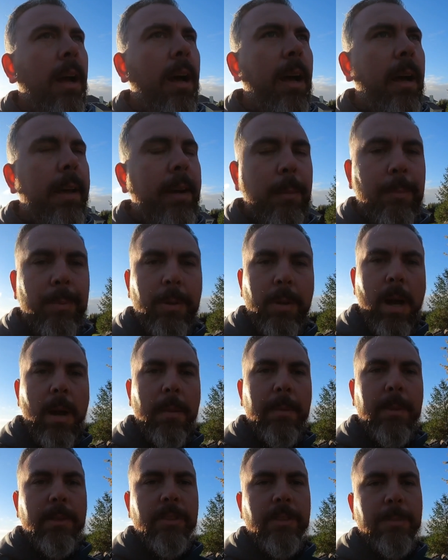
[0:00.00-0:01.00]
It'll
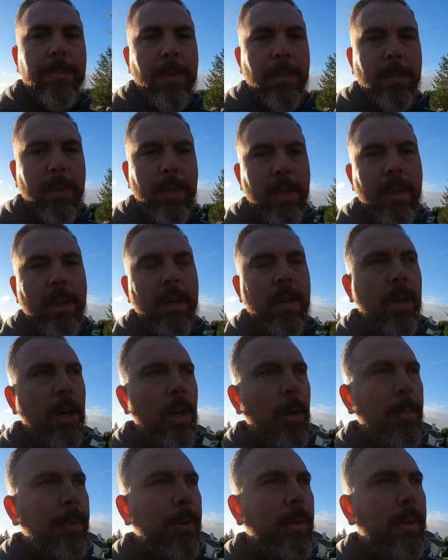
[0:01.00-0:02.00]
probably just be me and a
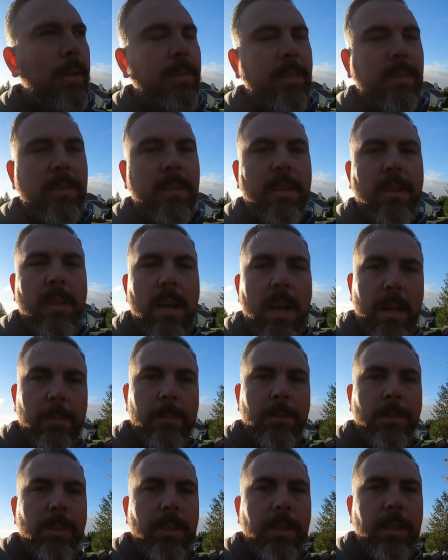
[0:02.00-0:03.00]
helper because it's a lot of
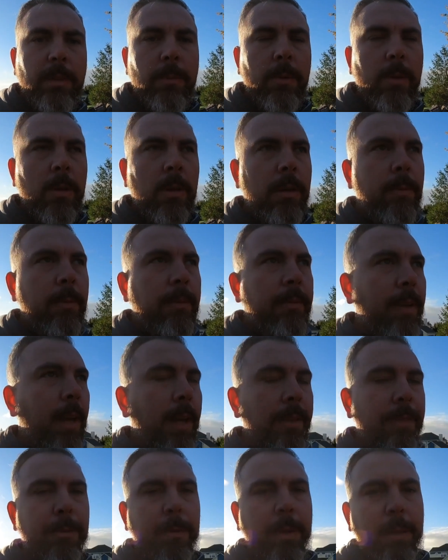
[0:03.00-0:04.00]
machine work. We've
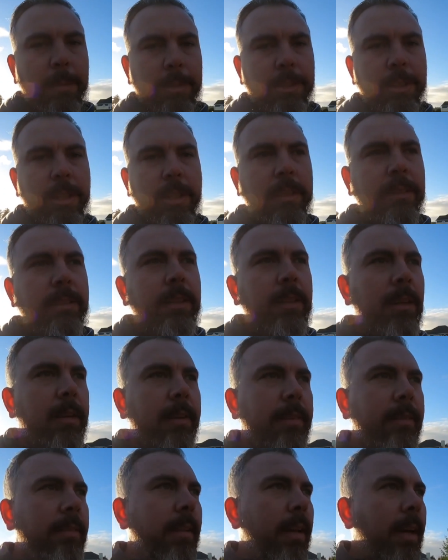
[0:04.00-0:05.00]
got 3 machines here
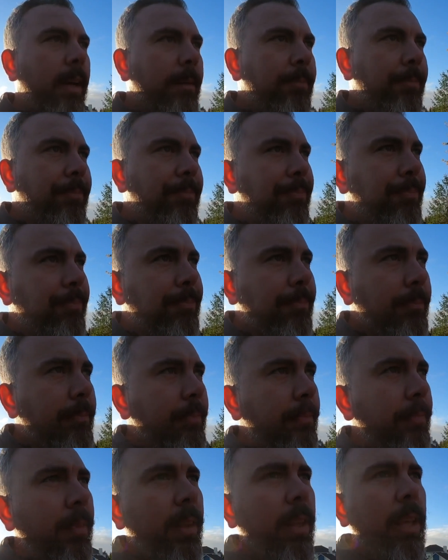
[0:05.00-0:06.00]
on site,
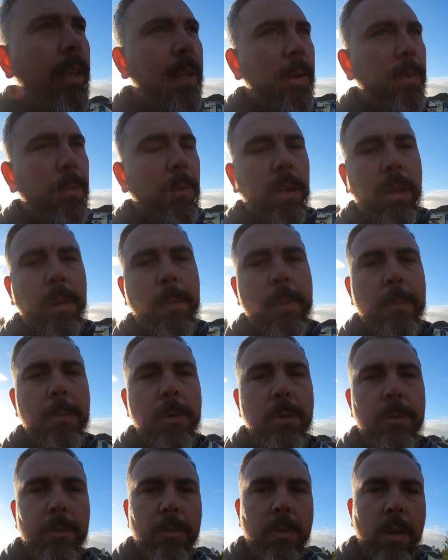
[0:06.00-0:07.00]
and we're going to be
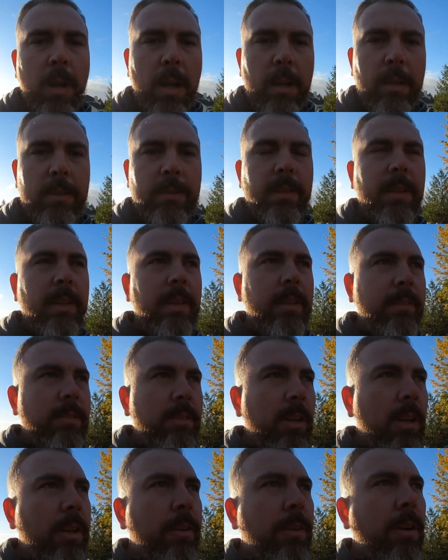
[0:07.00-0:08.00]
moving rocks and
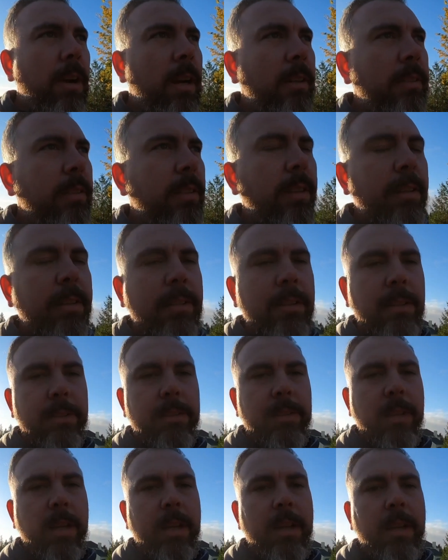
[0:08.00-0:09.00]
installing rocks into this
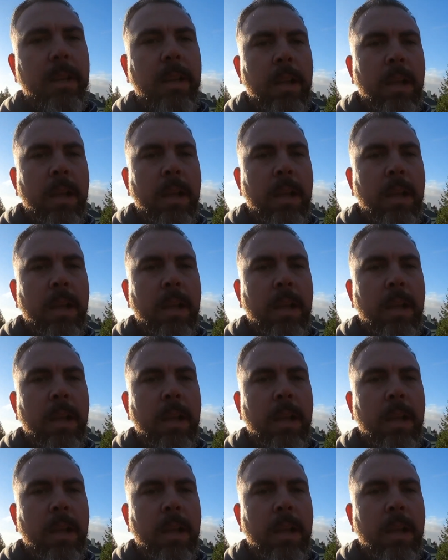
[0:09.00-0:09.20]
hillside.